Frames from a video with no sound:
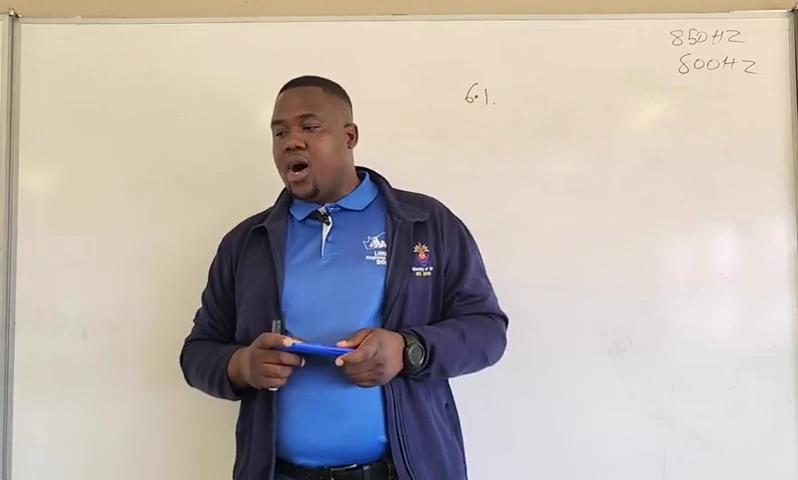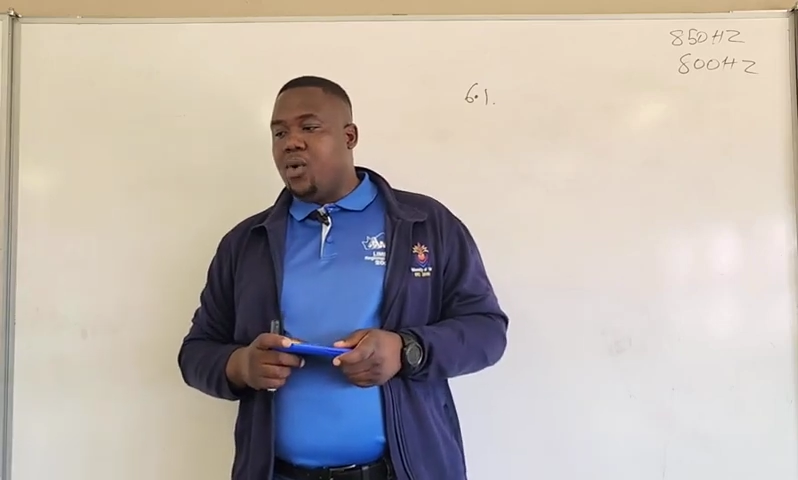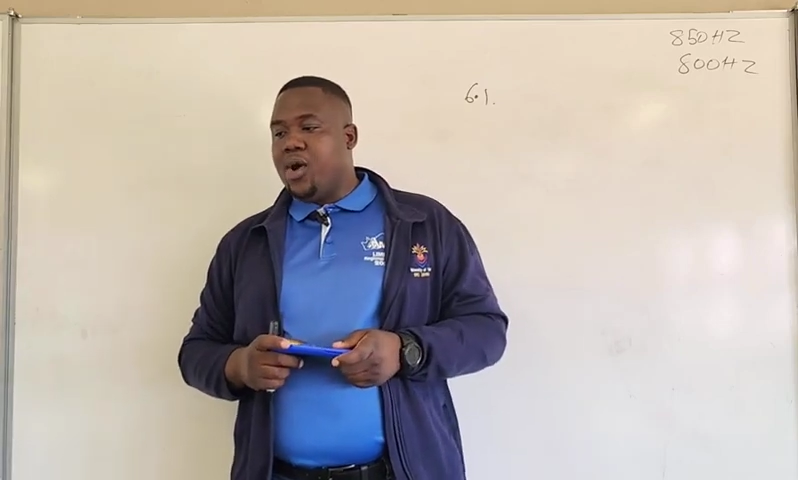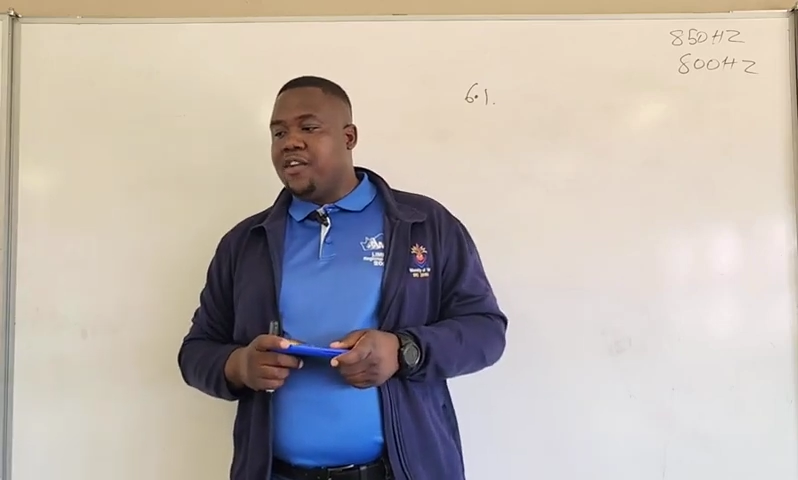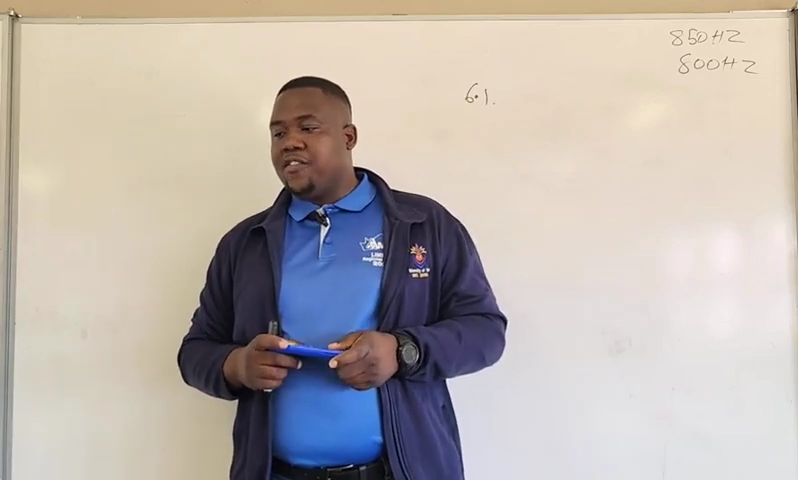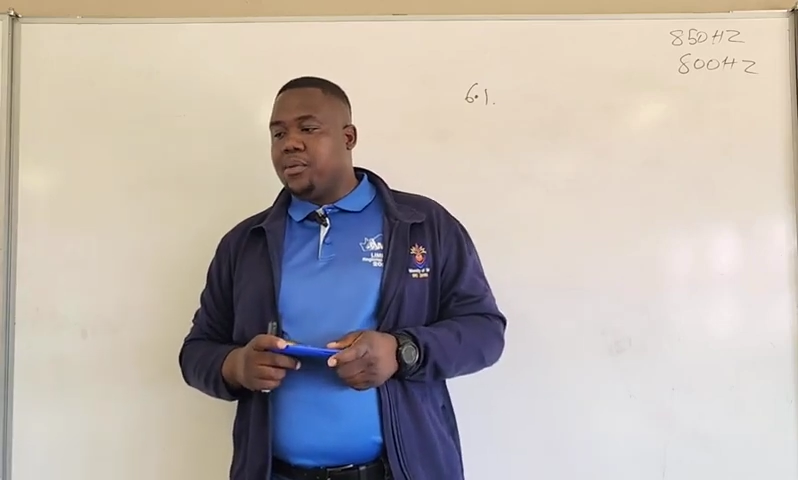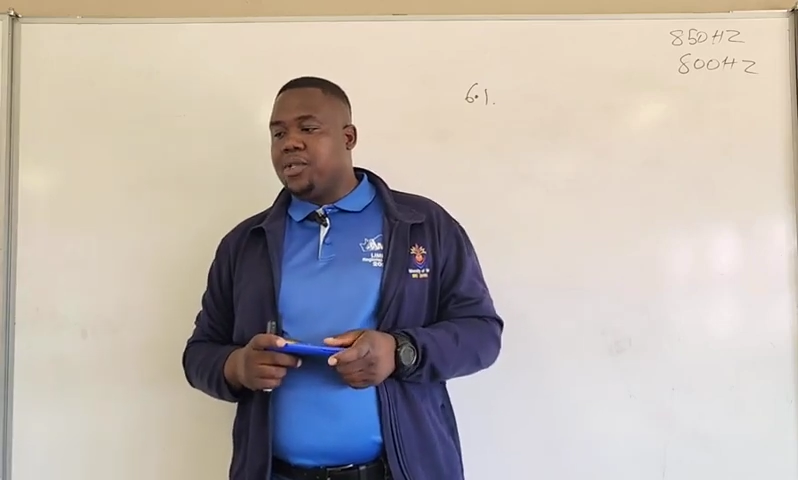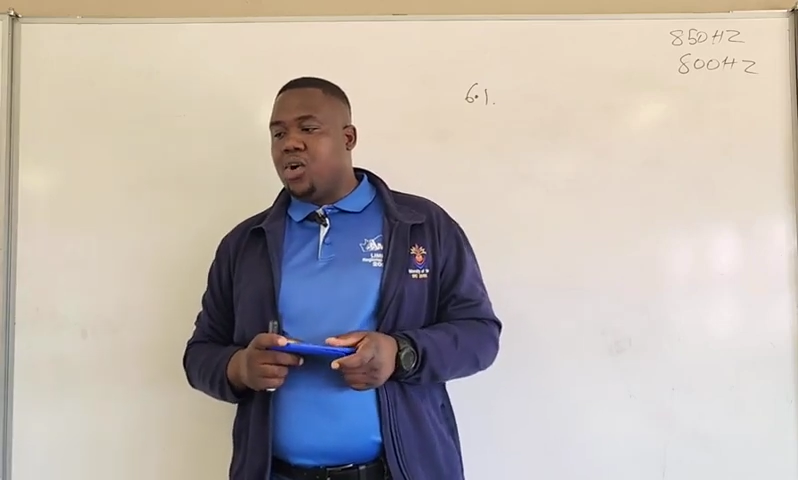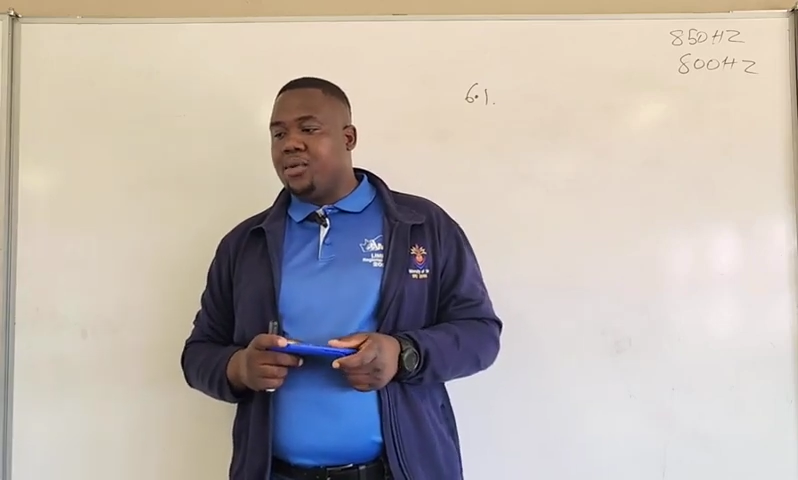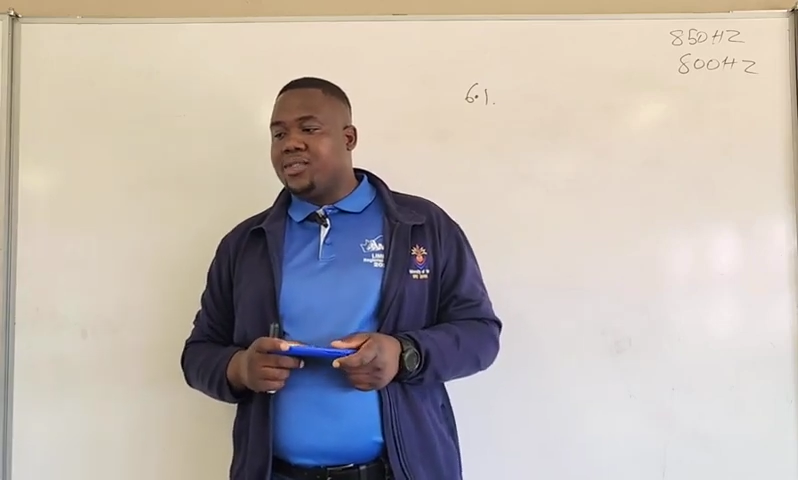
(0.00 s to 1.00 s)
away from
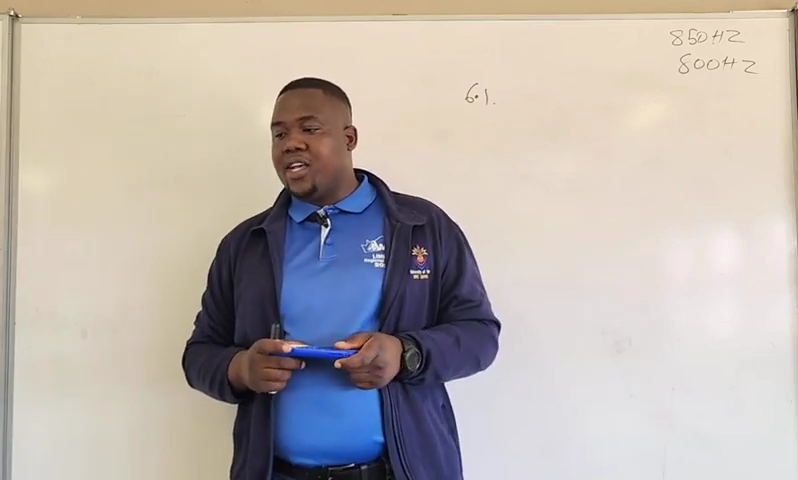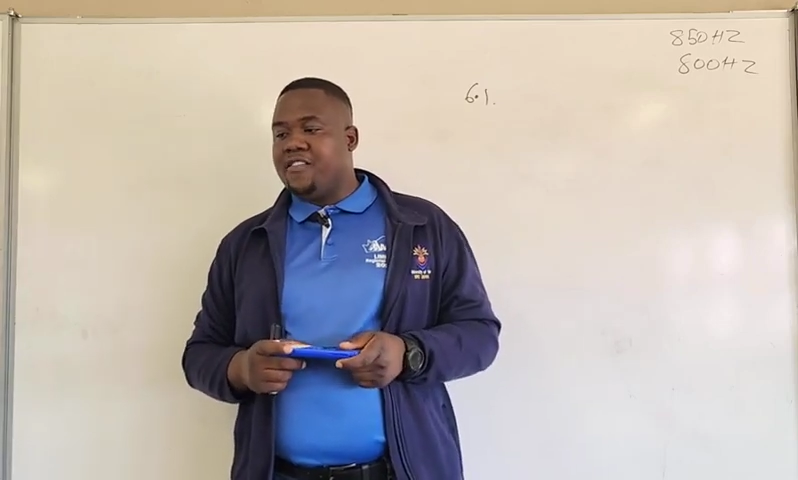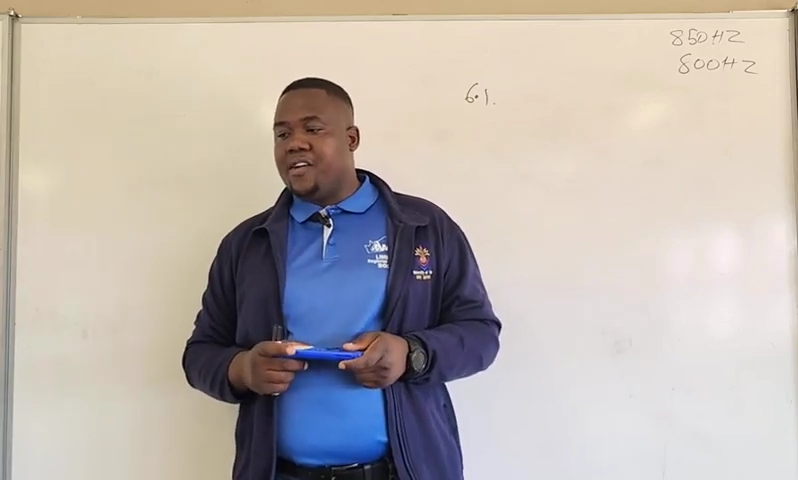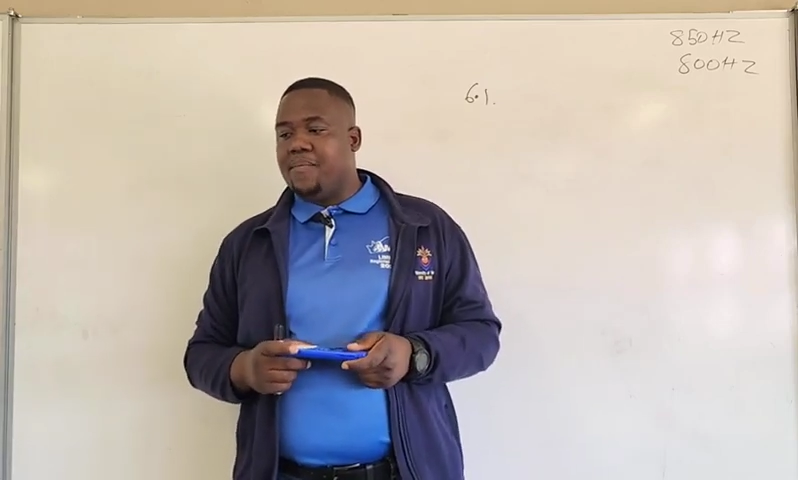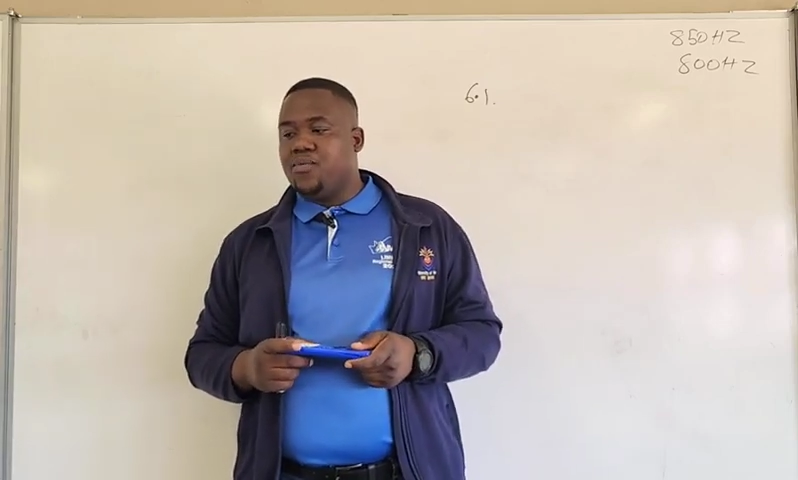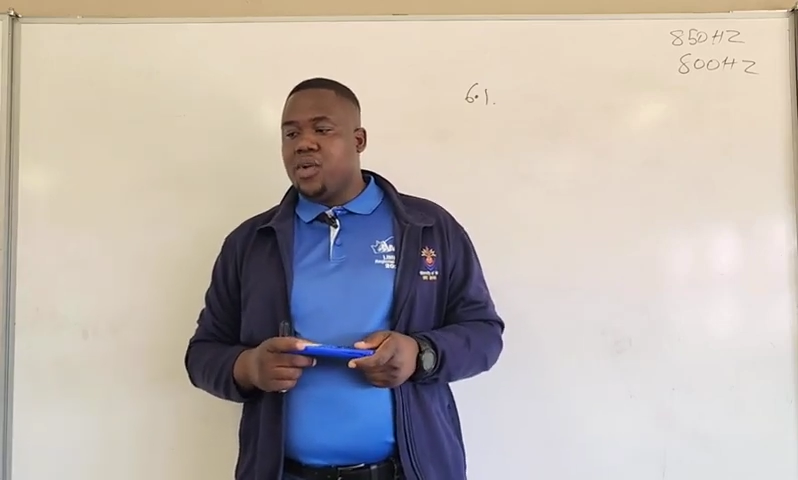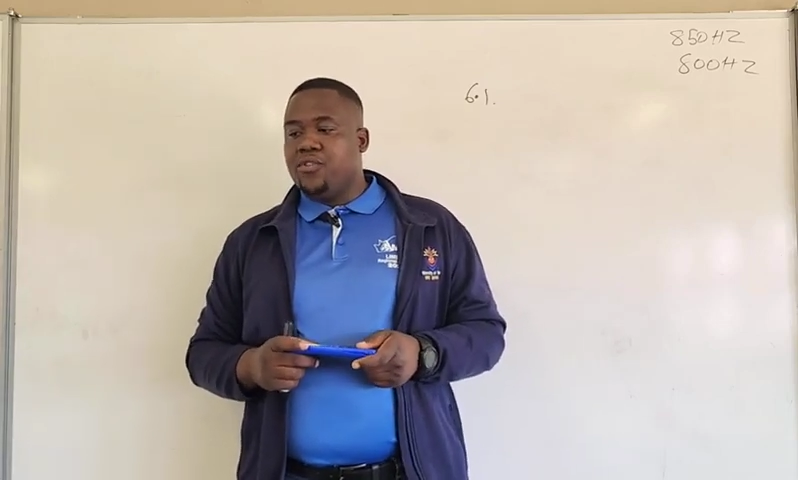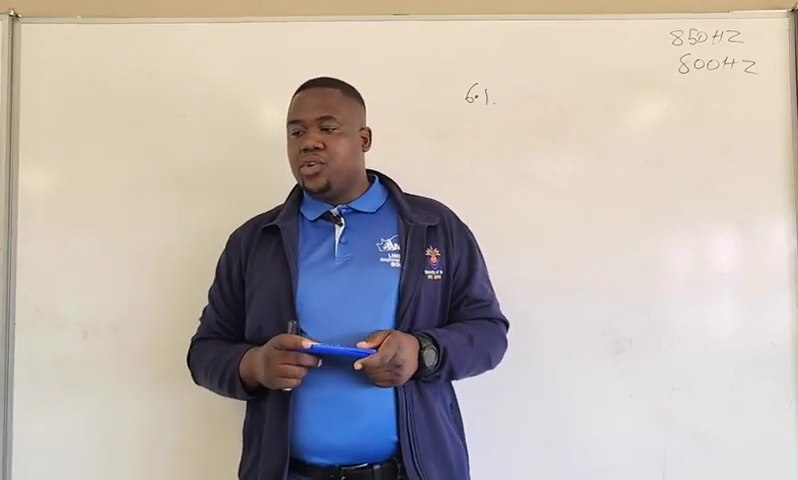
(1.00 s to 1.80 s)
the observer